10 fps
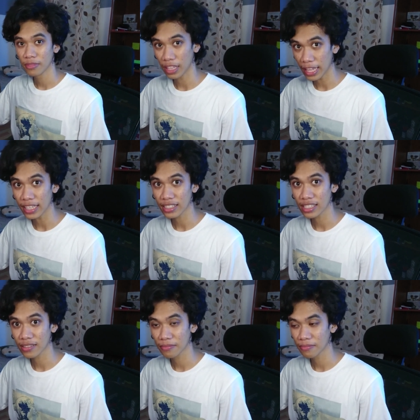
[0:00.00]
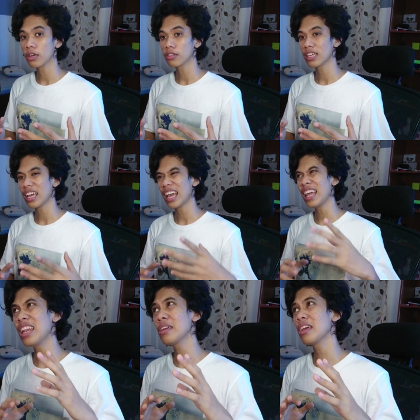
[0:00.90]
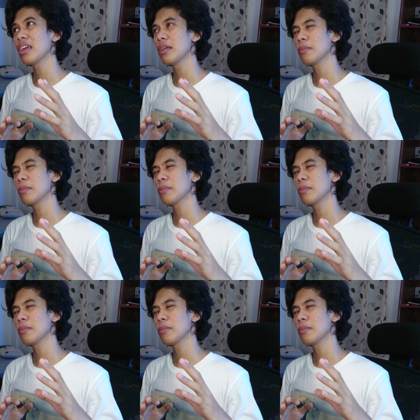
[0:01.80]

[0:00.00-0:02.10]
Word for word: the desk. Now oh, the shock mount ele